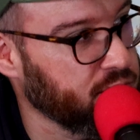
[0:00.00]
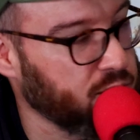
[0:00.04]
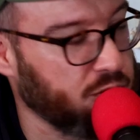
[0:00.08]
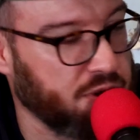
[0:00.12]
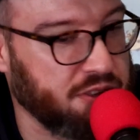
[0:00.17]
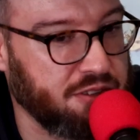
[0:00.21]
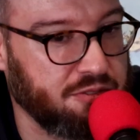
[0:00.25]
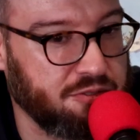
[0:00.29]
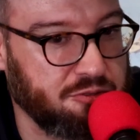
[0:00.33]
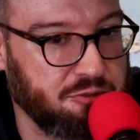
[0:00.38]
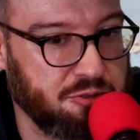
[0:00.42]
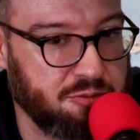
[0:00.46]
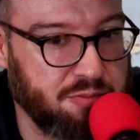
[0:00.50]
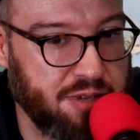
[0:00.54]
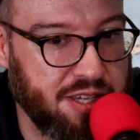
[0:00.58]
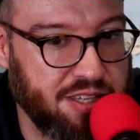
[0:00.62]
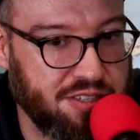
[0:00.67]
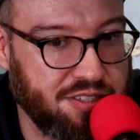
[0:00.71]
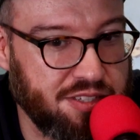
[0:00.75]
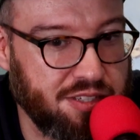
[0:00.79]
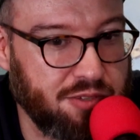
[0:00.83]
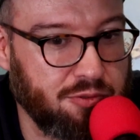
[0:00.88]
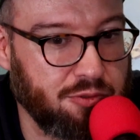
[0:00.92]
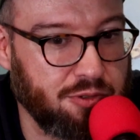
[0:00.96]
was one that was
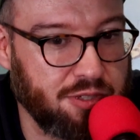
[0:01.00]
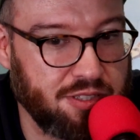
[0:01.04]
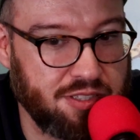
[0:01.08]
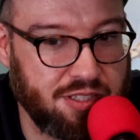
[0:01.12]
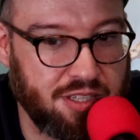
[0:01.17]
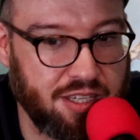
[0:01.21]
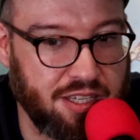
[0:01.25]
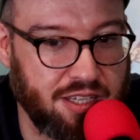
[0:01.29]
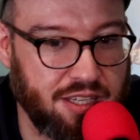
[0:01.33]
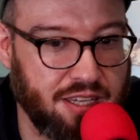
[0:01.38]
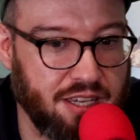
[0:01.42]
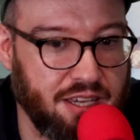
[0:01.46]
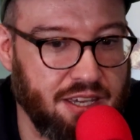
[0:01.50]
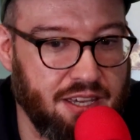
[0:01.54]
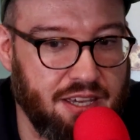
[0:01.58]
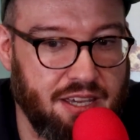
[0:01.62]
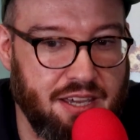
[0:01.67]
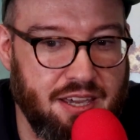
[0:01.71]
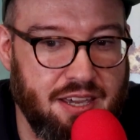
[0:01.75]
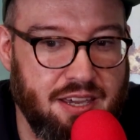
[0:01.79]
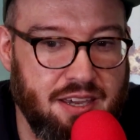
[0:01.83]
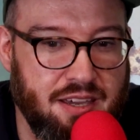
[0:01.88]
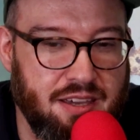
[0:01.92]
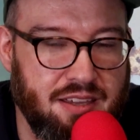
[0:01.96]
amazing where it's like
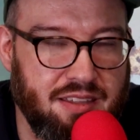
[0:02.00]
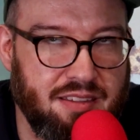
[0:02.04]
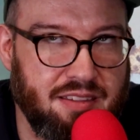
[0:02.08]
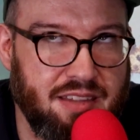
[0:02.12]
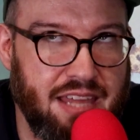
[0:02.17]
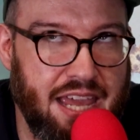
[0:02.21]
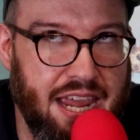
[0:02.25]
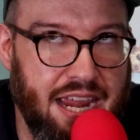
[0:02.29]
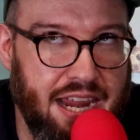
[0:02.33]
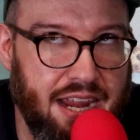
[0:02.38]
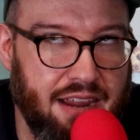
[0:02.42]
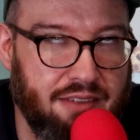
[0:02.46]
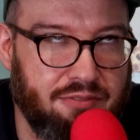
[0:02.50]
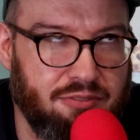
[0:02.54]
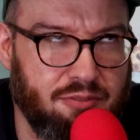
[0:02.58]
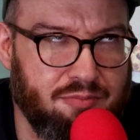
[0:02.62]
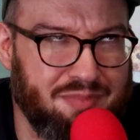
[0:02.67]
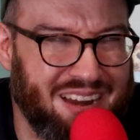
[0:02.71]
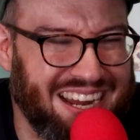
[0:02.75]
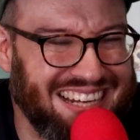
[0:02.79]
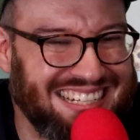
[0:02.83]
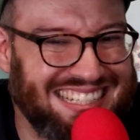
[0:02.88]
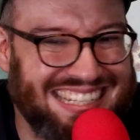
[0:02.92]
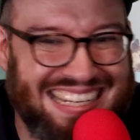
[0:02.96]

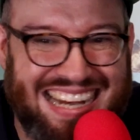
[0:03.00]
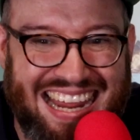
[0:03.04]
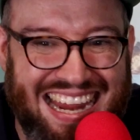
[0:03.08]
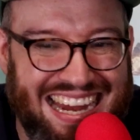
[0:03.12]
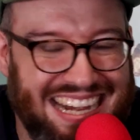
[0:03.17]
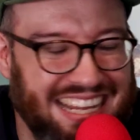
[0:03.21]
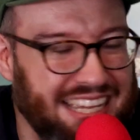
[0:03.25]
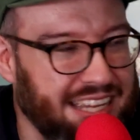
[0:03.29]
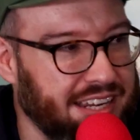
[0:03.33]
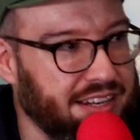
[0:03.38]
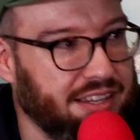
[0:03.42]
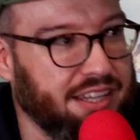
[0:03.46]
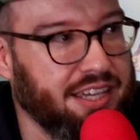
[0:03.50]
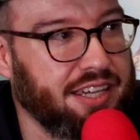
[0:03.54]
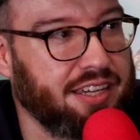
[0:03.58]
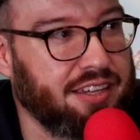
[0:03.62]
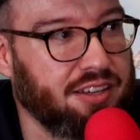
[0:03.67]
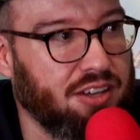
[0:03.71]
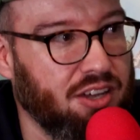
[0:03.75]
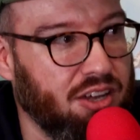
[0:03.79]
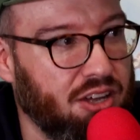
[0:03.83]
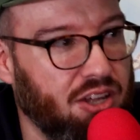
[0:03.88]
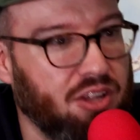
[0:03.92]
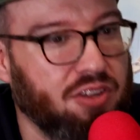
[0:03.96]
from 1980, and
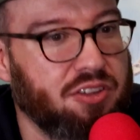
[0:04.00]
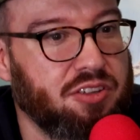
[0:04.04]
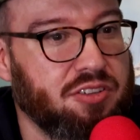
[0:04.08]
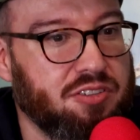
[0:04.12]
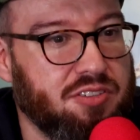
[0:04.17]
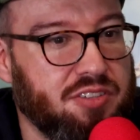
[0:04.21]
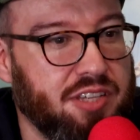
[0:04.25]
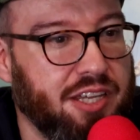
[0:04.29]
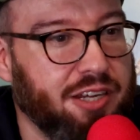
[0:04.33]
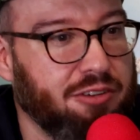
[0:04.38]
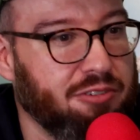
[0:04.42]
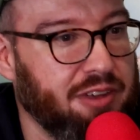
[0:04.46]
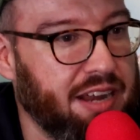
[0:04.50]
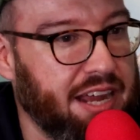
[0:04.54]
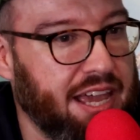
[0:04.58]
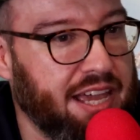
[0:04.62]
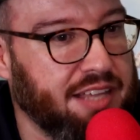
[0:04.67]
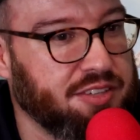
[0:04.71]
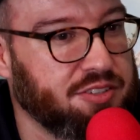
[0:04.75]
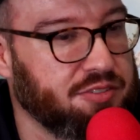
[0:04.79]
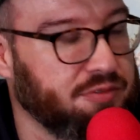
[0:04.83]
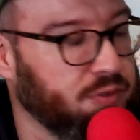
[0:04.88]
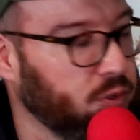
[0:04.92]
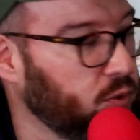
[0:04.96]
like all those cigarette
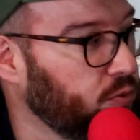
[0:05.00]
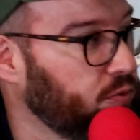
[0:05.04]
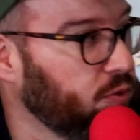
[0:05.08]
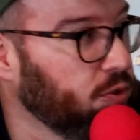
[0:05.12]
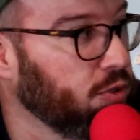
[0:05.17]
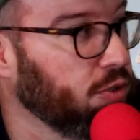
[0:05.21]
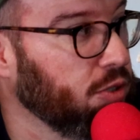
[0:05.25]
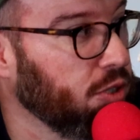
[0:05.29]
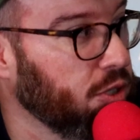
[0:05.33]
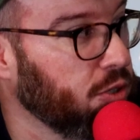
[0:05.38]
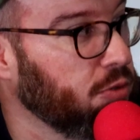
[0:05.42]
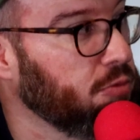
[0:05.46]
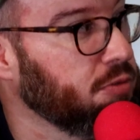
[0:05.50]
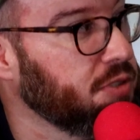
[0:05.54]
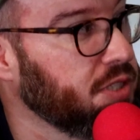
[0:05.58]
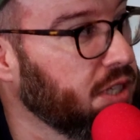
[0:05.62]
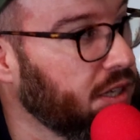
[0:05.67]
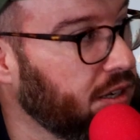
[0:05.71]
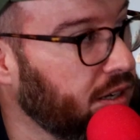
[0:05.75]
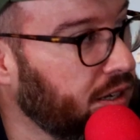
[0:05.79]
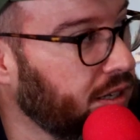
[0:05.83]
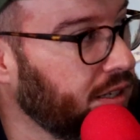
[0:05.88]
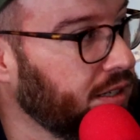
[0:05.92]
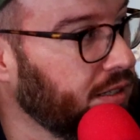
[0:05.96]
ads for low
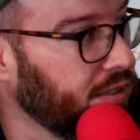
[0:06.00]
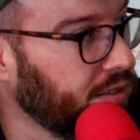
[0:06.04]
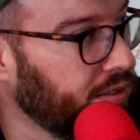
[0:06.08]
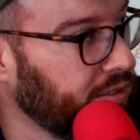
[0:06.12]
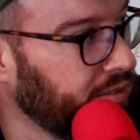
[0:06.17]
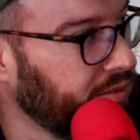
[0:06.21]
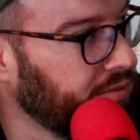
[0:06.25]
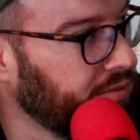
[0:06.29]
tar.